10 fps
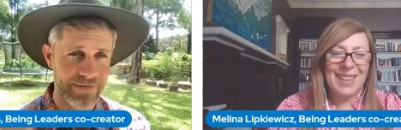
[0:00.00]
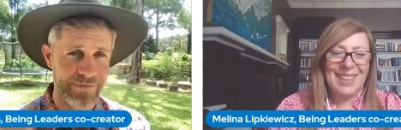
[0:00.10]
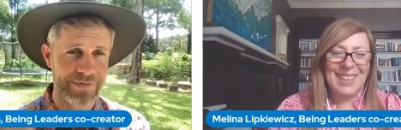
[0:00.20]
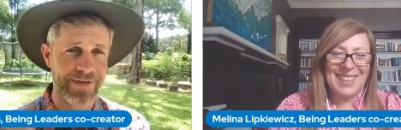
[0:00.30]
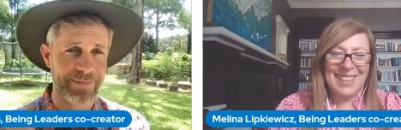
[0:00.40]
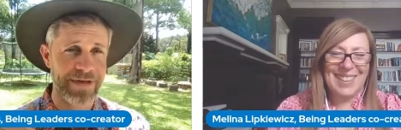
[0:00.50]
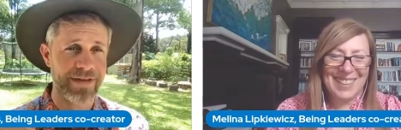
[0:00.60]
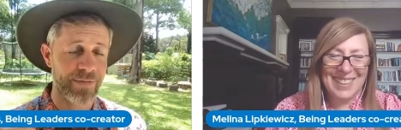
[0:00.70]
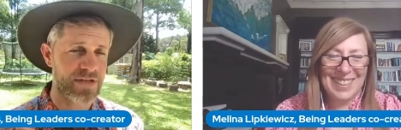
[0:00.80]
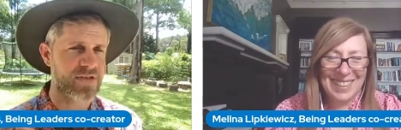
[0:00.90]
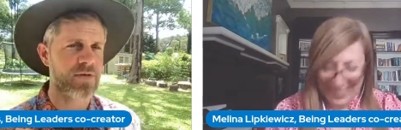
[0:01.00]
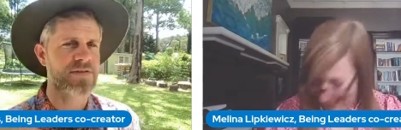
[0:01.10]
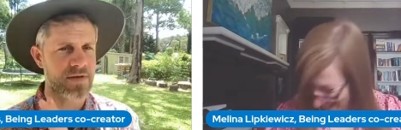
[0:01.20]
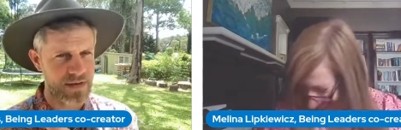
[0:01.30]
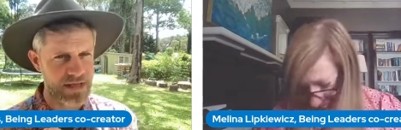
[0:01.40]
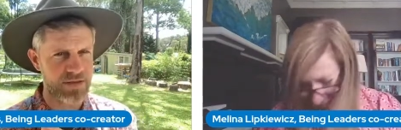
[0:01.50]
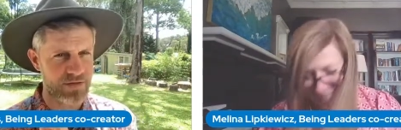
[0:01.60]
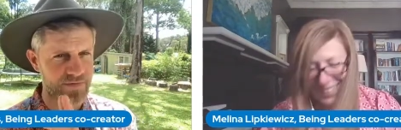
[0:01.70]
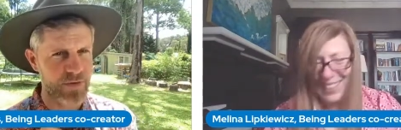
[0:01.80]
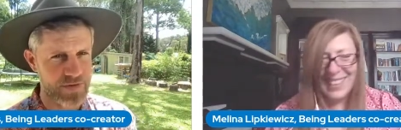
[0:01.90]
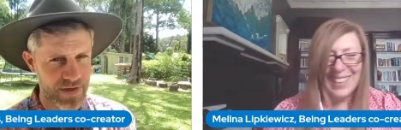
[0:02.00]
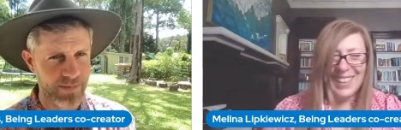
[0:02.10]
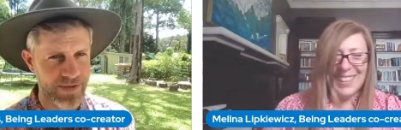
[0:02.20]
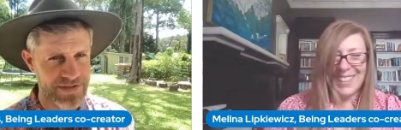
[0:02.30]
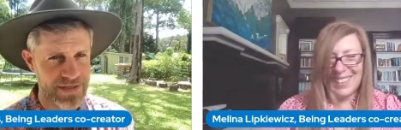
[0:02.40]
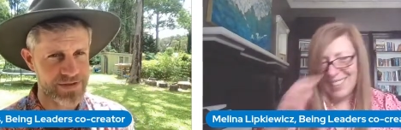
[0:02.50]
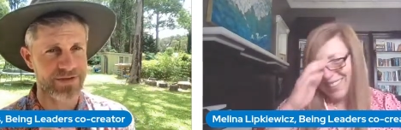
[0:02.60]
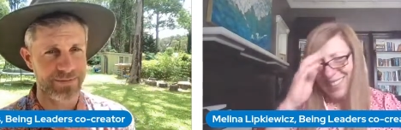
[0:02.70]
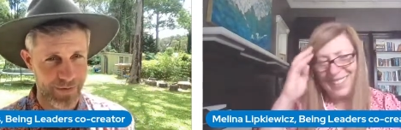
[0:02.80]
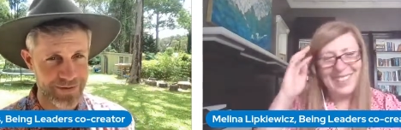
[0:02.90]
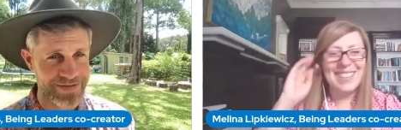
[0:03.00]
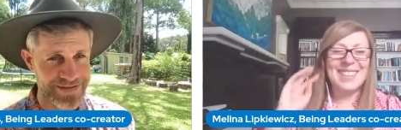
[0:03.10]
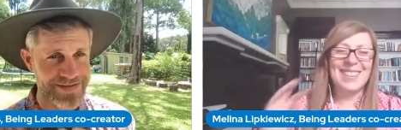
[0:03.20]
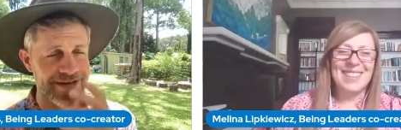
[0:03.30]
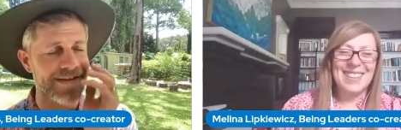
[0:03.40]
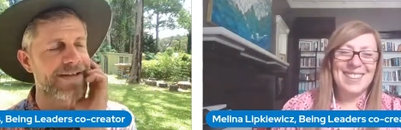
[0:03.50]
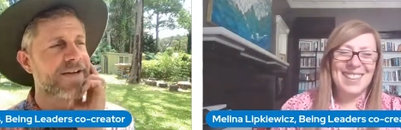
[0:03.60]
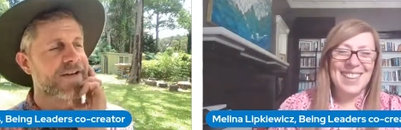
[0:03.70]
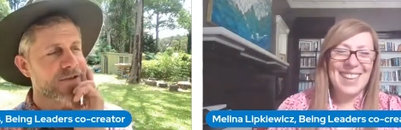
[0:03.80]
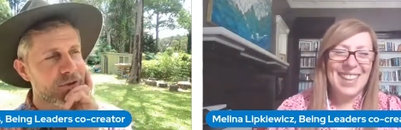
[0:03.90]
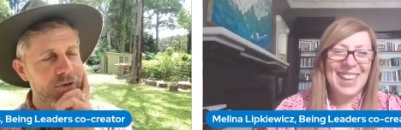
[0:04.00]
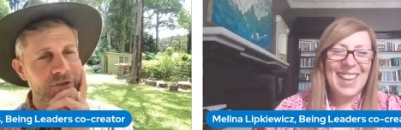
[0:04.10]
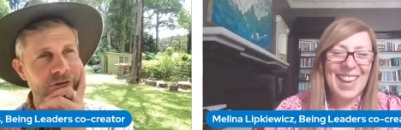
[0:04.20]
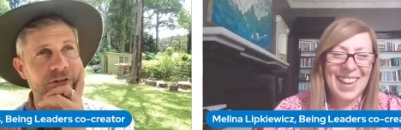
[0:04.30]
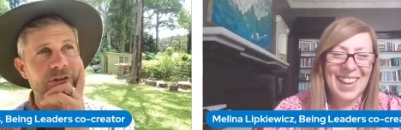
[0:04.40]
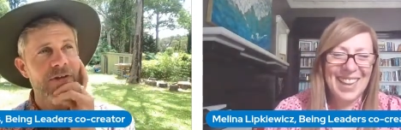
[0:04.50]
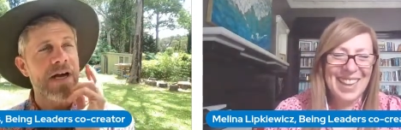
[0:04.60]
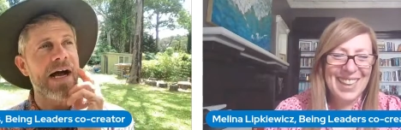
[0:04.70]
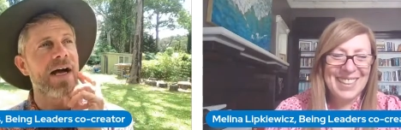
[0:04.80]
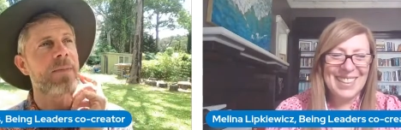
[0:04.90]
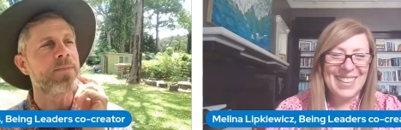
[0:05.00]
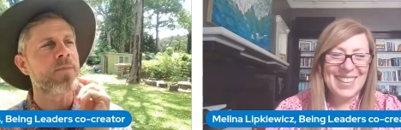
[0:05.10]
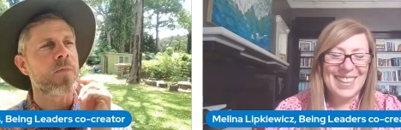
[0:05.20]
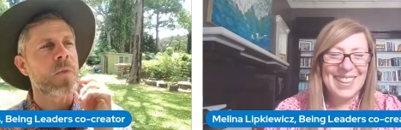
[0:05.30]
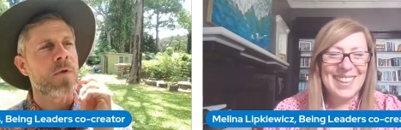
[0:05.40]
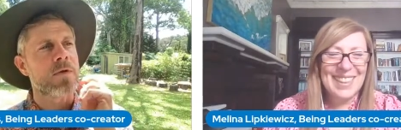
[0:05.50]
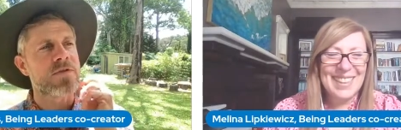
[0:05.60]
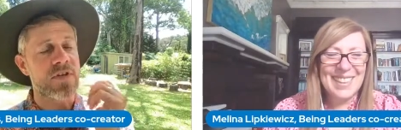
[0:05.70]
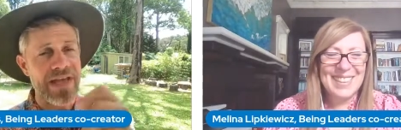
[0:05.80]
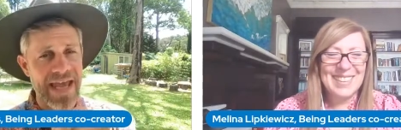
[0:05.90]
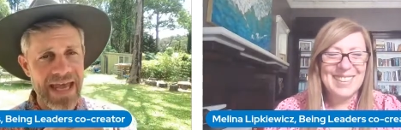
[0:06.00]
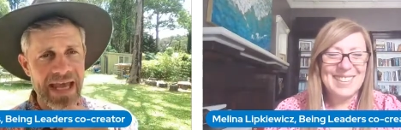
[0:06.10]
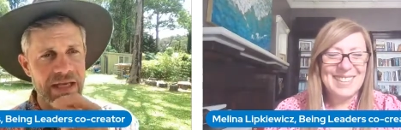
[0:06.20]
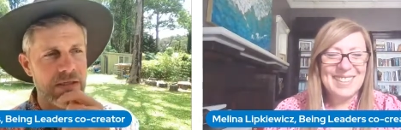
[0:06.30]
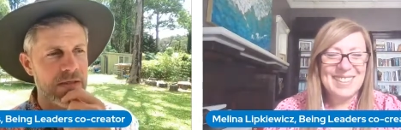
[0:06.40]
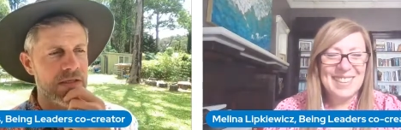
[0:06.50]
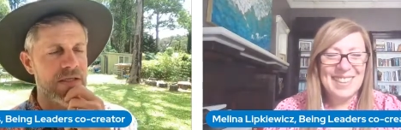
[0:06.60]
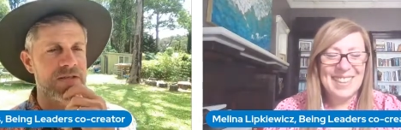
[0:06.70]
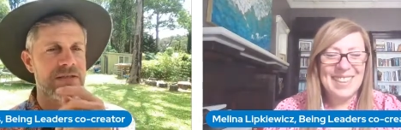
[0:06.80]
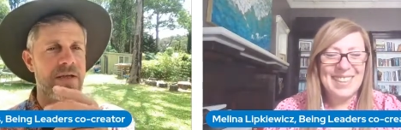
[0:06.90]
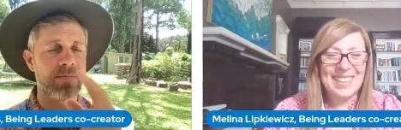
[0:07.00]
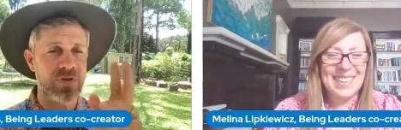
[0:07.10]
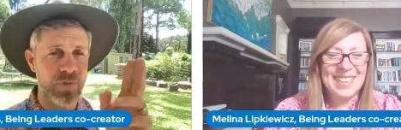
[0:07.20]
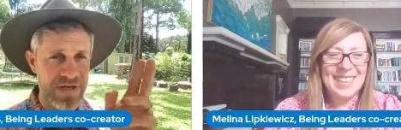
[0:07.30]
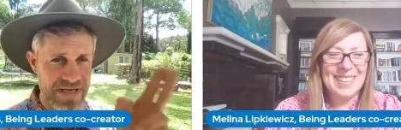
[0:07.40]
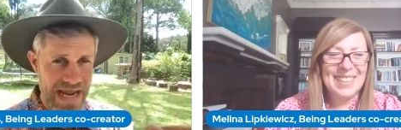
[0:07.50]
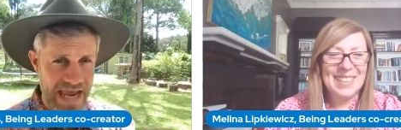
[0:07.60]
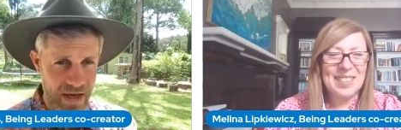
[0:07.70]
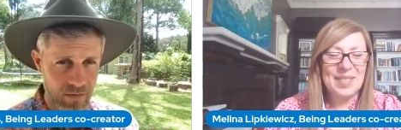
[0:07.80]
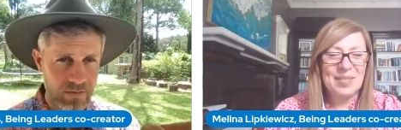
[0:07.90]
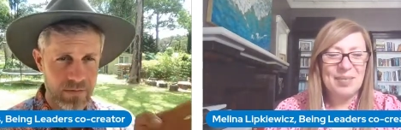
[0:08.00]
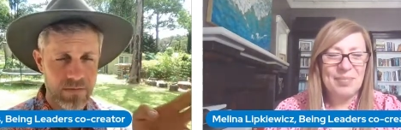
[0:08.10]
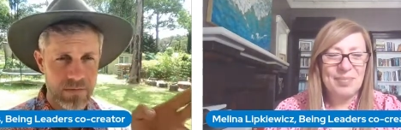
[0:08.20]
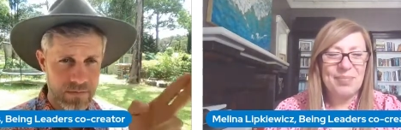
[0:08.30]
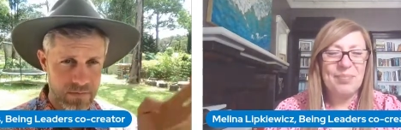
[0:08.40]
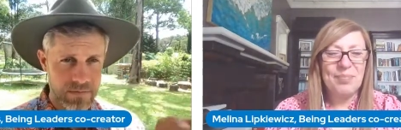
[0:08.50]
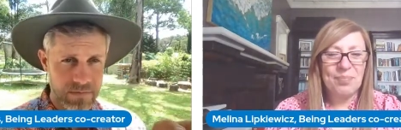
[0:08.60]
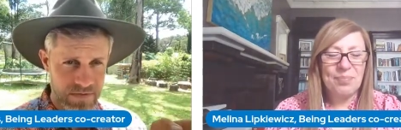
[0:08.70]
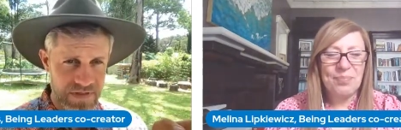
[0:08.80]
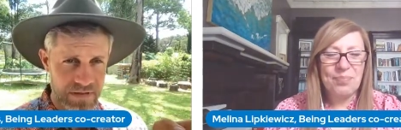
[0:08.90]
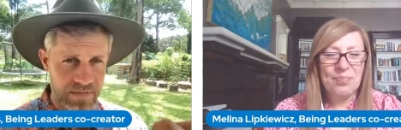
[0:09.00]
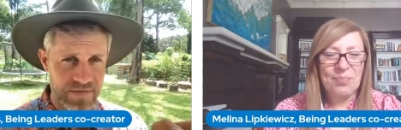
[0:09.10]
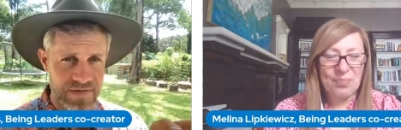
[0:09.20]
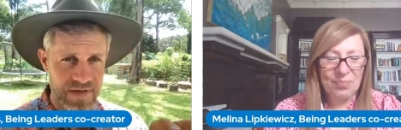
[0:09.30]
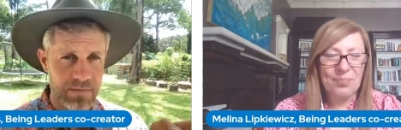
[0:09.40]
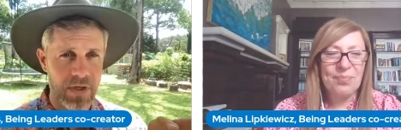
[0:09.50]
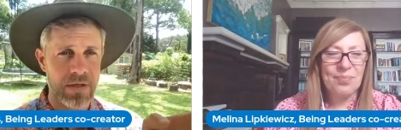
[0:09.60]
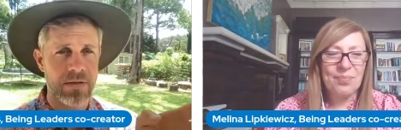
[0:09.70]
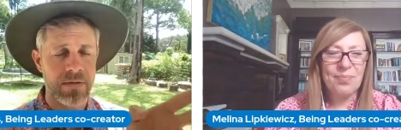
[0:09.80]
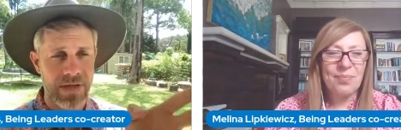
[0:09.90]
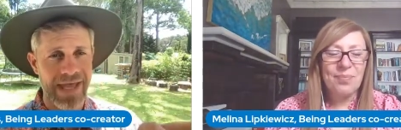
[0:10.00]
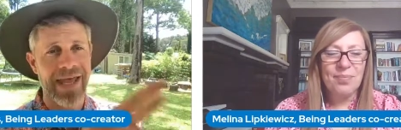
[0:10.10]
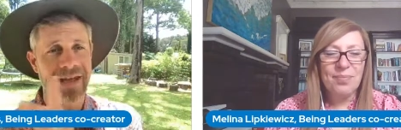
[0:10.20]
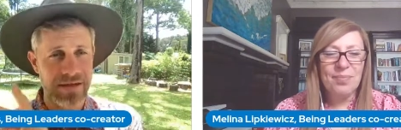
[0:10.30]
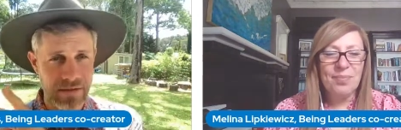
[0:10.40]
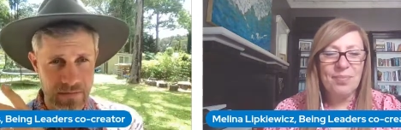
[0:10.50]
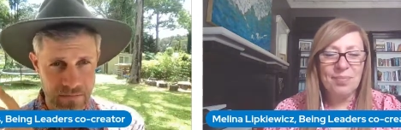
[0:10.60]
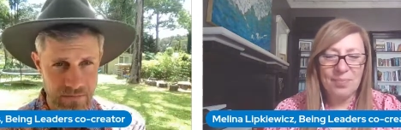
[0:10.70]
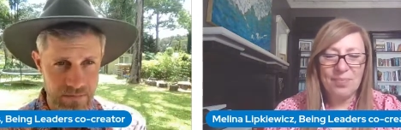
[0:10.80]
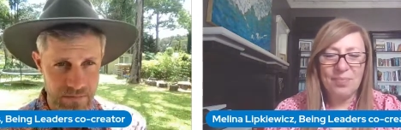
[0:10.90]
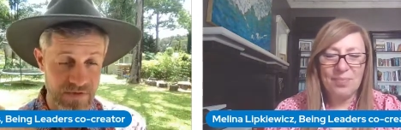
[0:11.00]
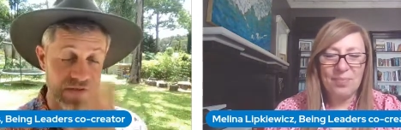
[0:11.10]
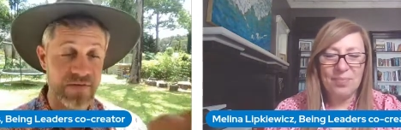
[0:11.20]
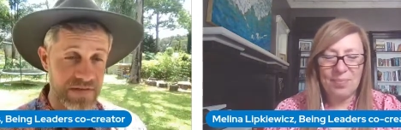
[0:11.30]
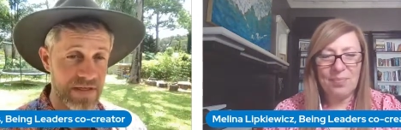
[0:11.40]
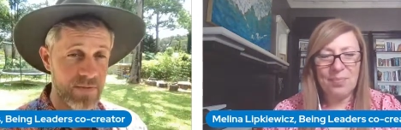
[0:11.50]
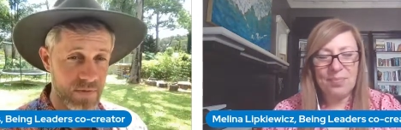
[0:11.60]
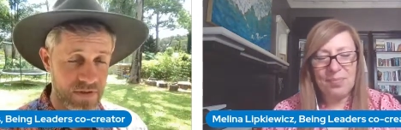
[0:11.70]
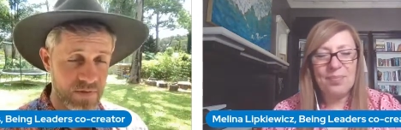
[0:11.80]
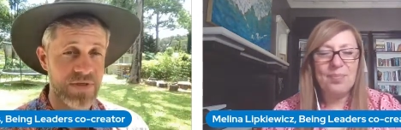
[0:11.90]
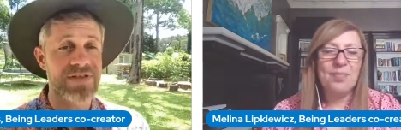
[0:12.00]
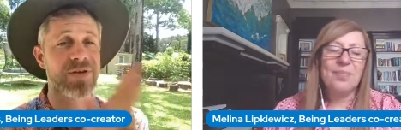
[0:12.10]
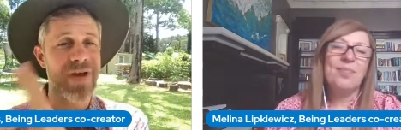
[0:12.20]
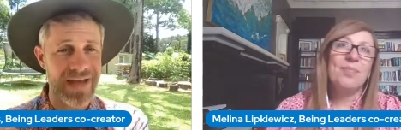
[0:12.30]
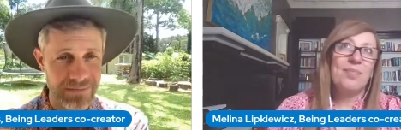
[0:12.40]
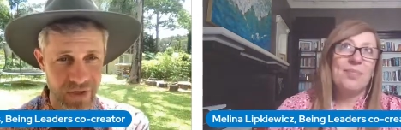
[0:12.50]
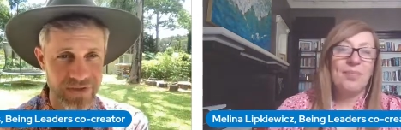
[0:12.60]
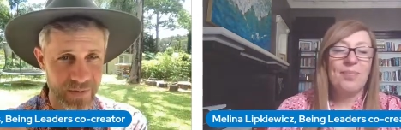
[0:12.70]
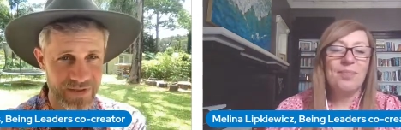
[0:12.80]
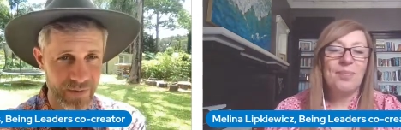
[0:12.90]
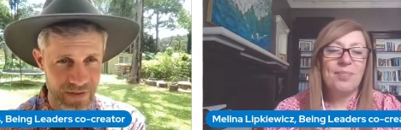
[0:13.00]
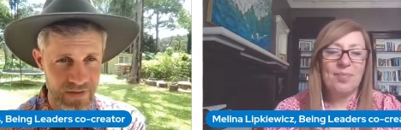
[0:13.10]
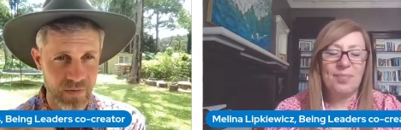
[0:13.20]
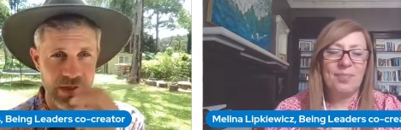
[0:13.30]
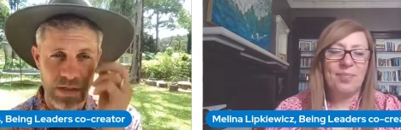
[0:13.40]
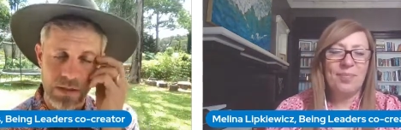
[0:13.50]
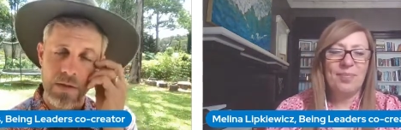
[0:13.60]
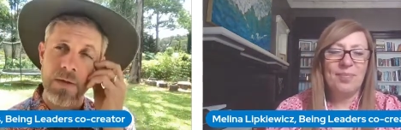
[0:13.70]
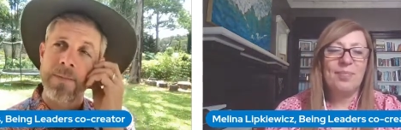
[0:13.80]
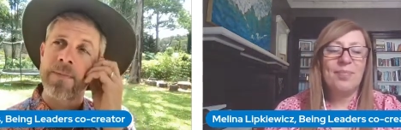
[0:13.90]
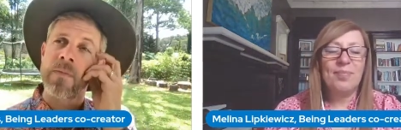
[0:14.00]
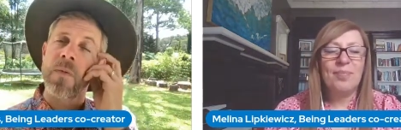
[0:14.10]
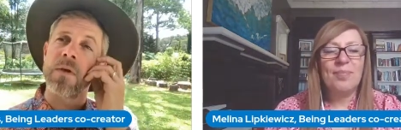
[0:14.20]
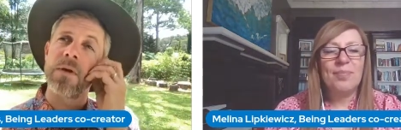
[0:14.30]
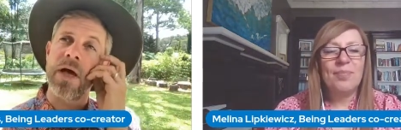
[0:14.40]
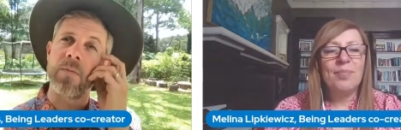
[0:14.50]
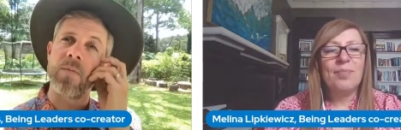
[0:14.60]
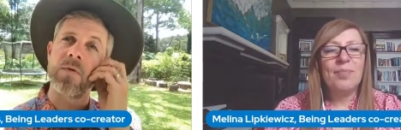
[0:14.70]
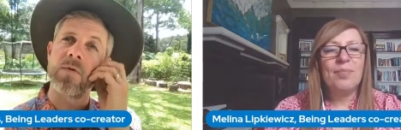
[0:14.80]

Speaker 1: fifteen minute threshold. So thank you for your time and attention, most sincerely. Good on you. Um, so the and is that between now sixth of December and sixth of December twenty twenty-two and March twenty twenty-three um,